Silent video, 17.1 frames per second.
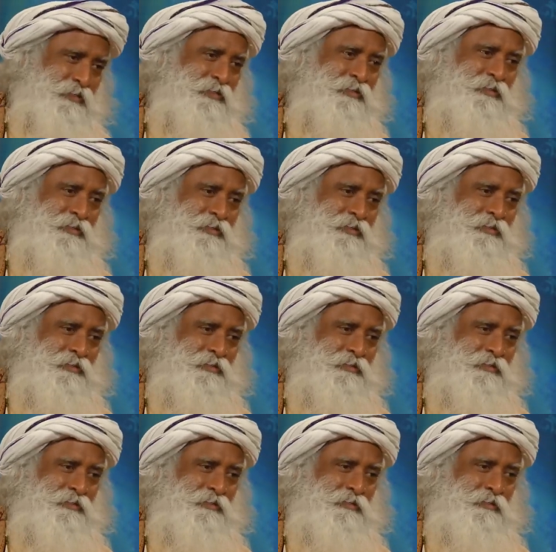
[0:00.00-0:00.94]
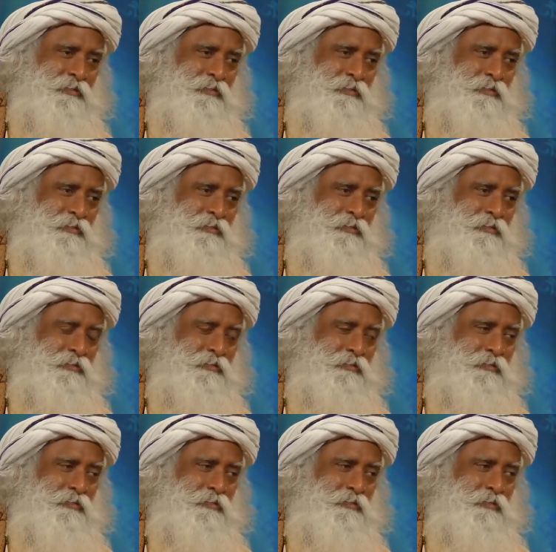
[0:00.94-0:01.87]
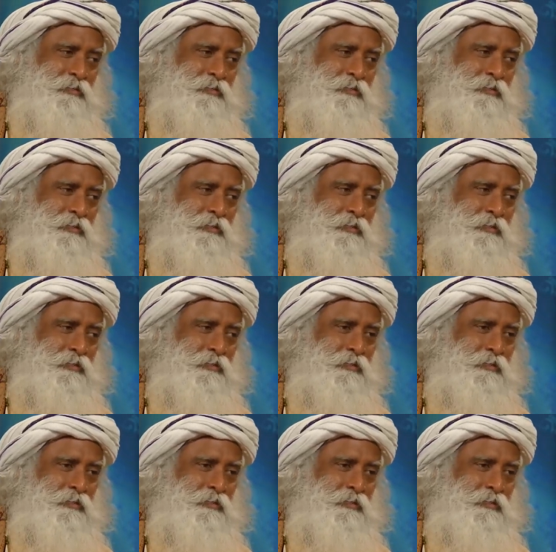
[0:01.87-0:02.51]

[no speech]